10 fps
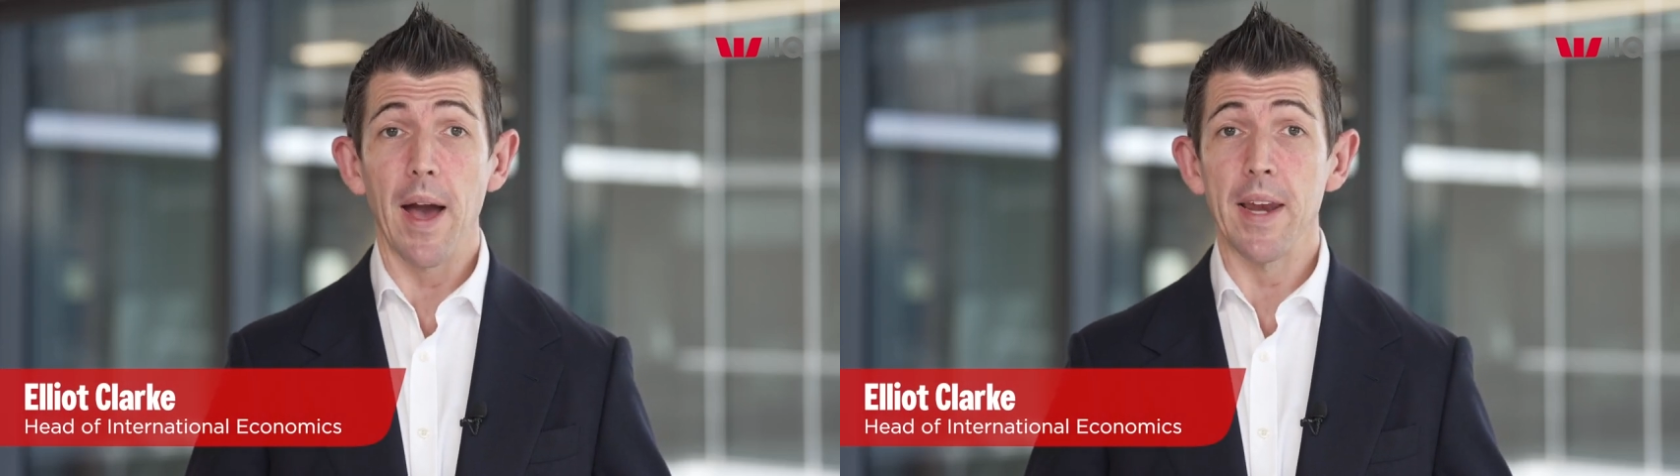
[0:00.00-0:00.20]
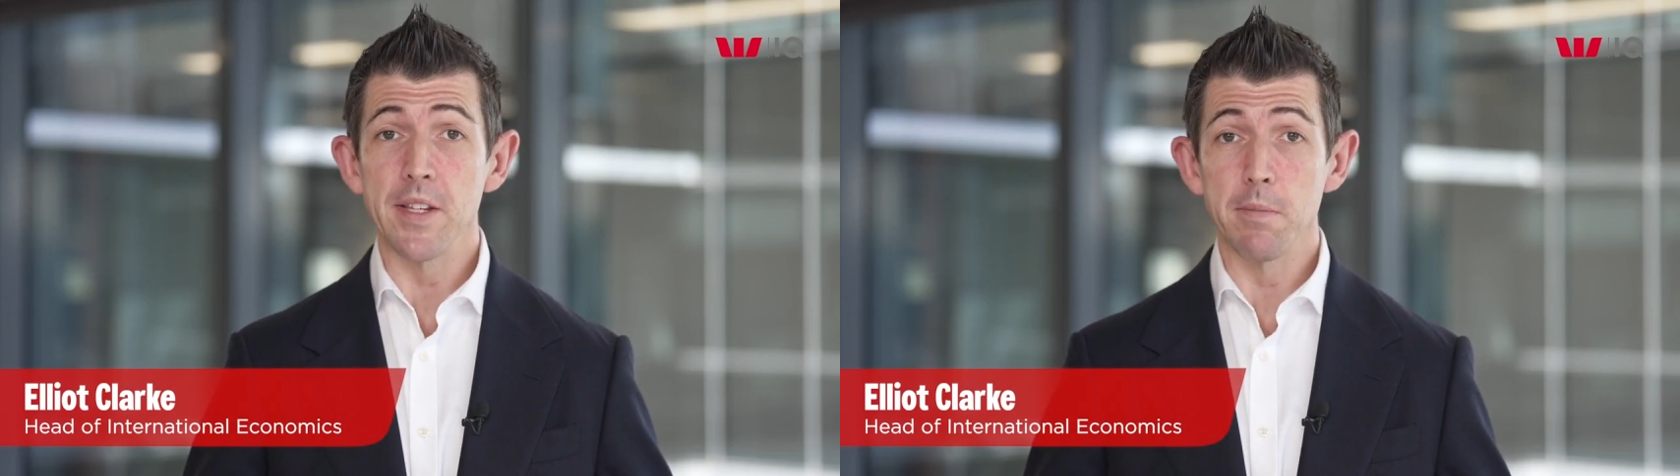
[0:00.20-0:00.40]

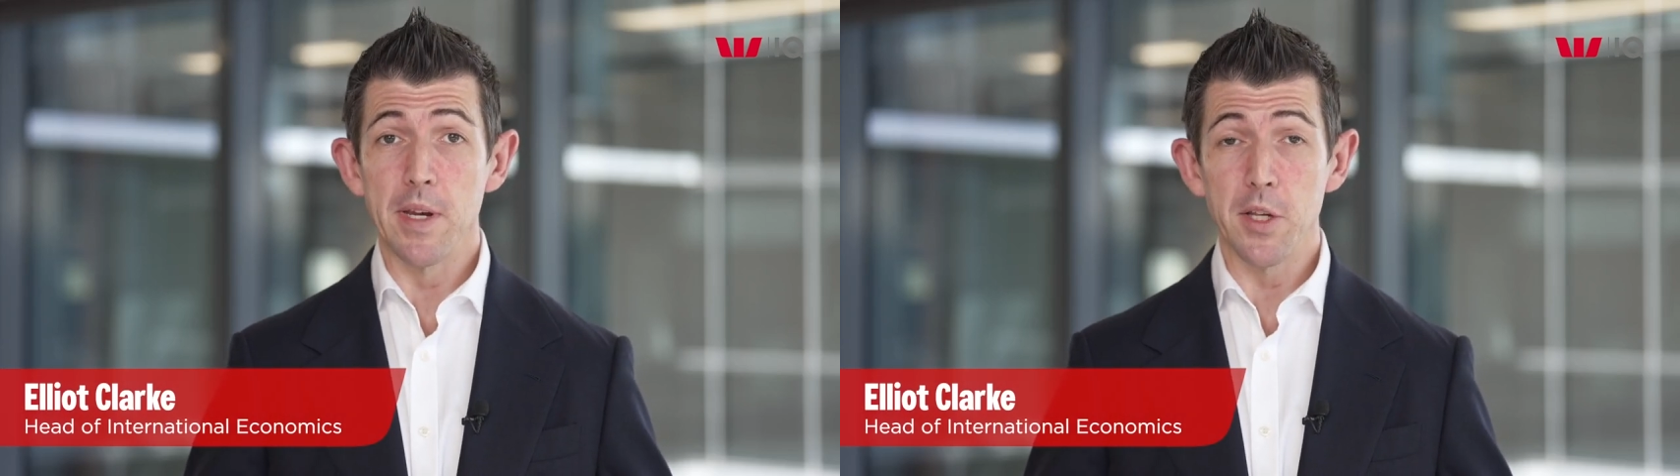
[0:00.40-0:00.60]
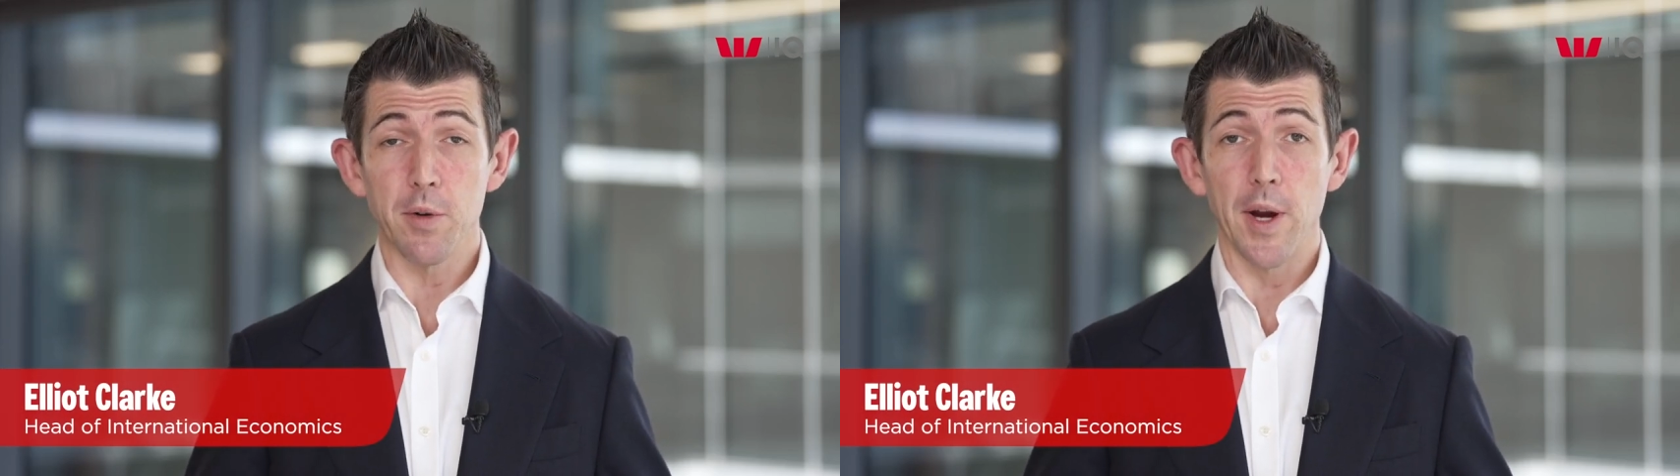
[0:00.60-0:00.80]
and his
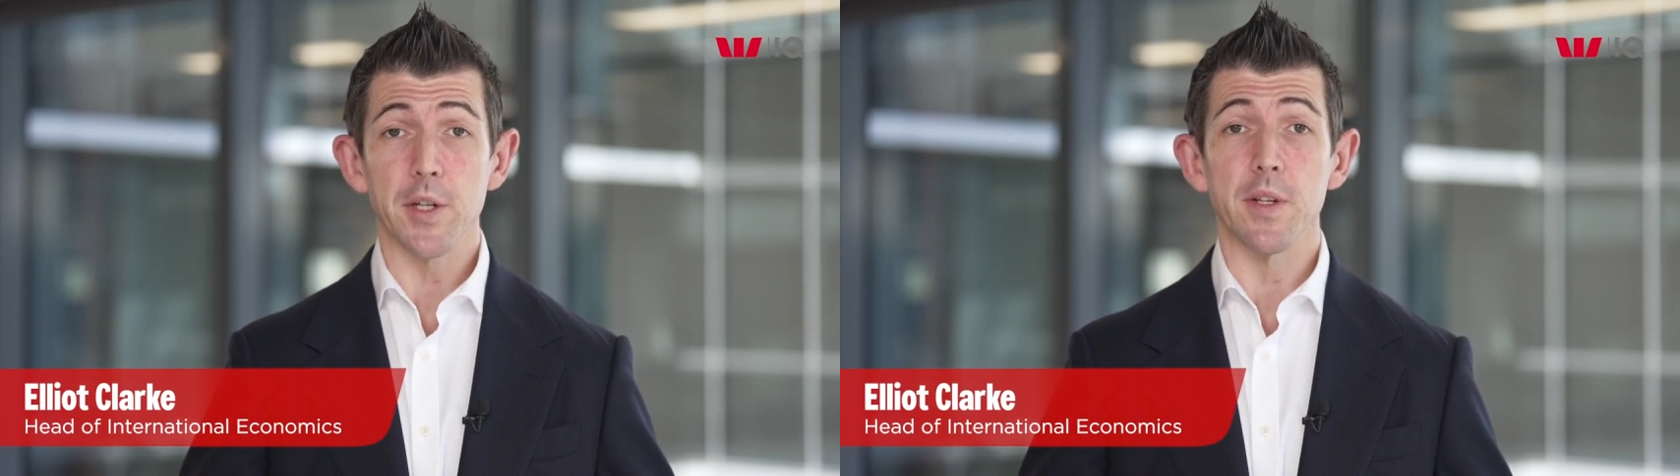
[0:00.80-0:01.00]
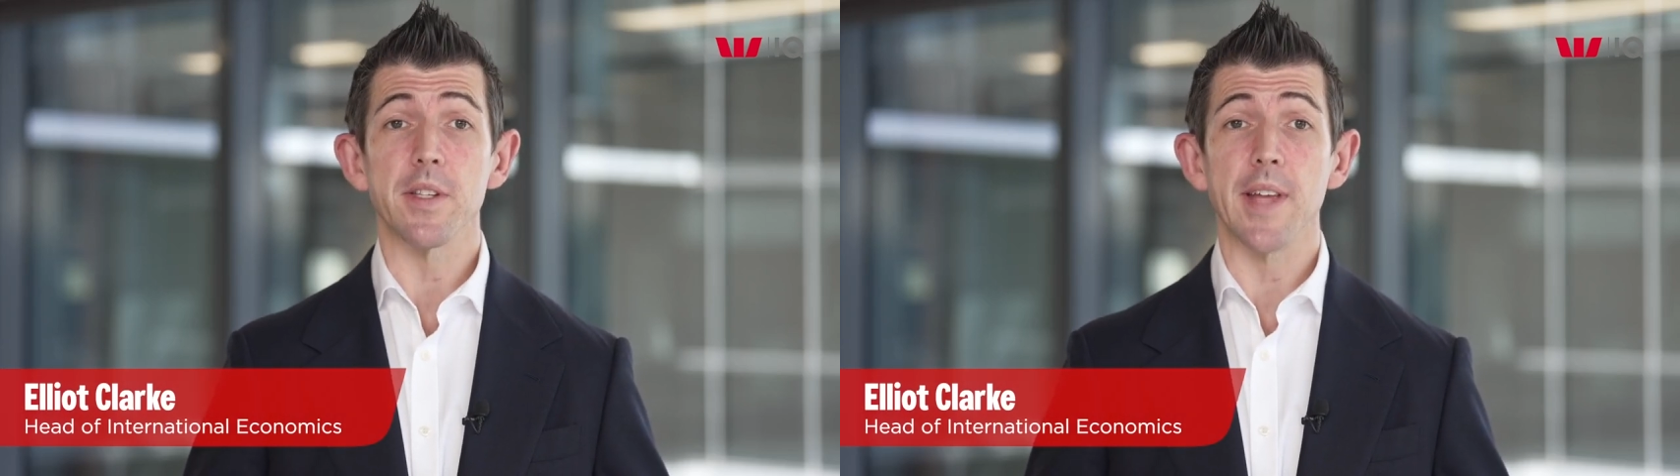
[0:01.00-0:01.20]

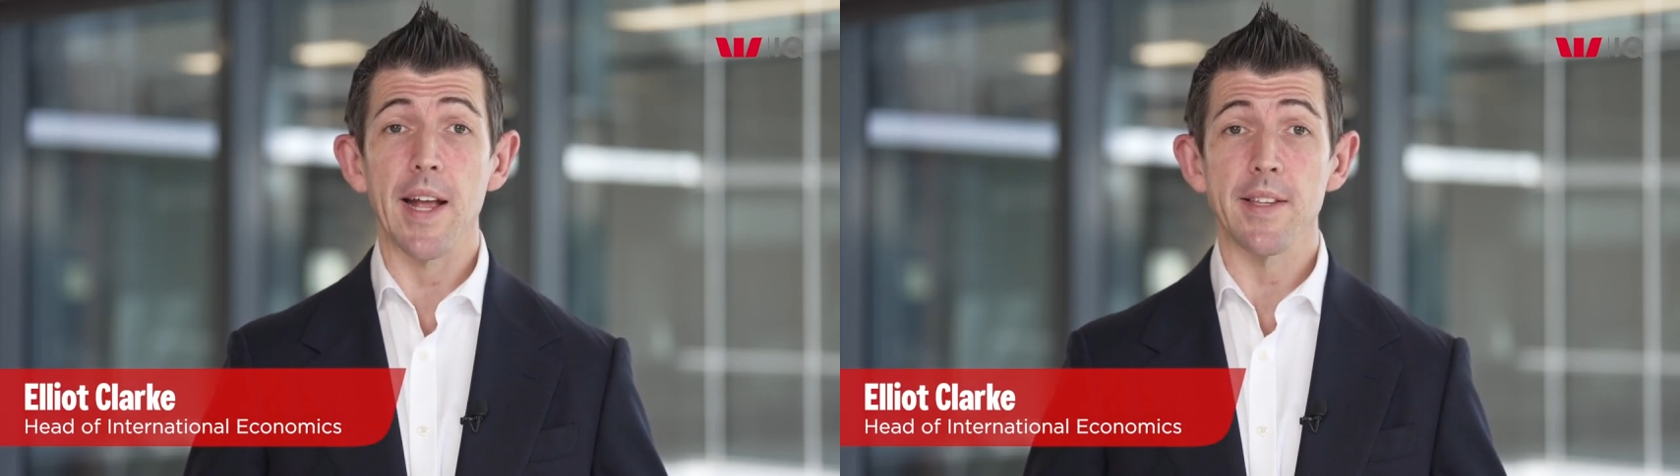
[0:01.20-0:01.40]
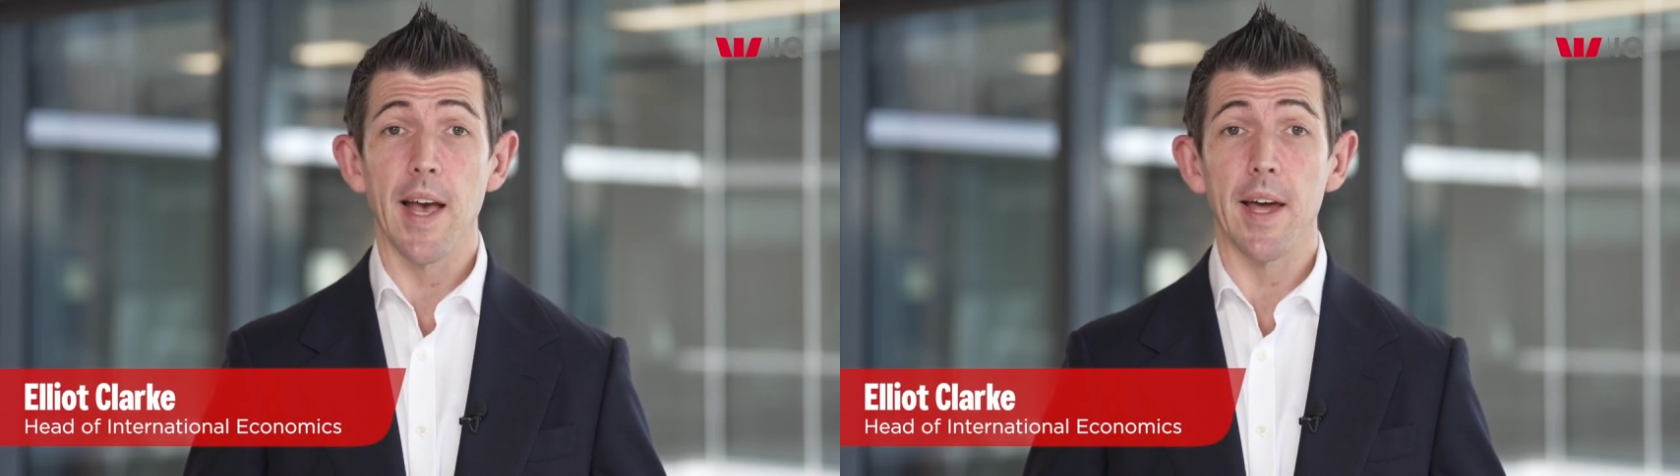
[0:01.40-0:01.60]
administration
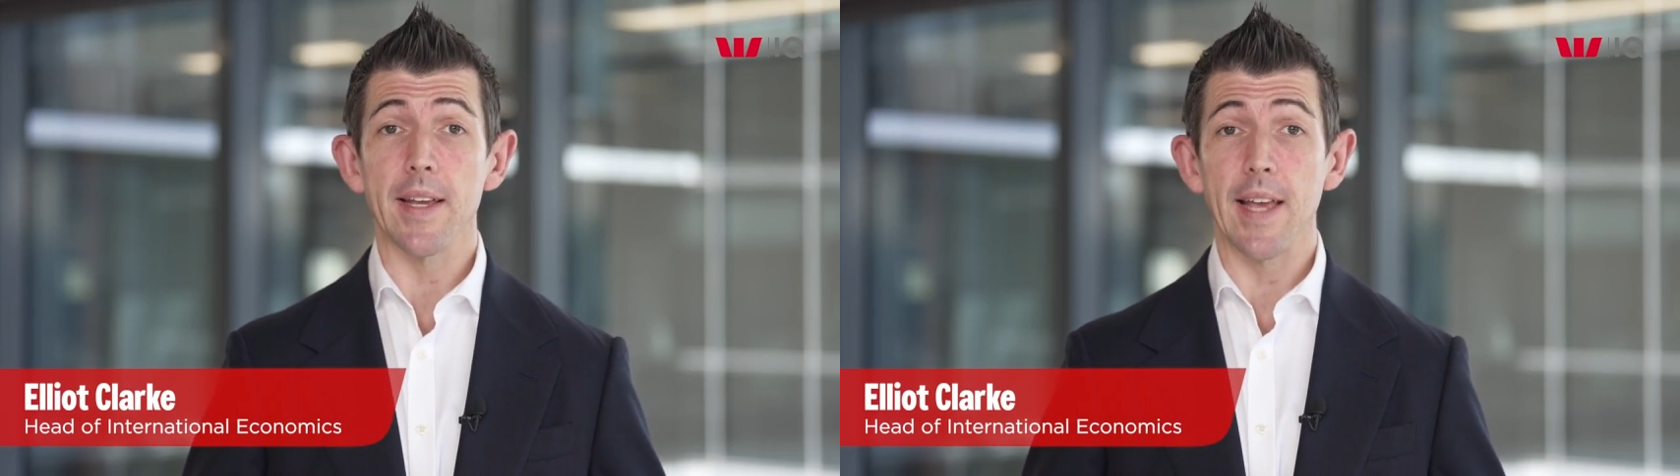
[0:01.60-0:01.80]
stands out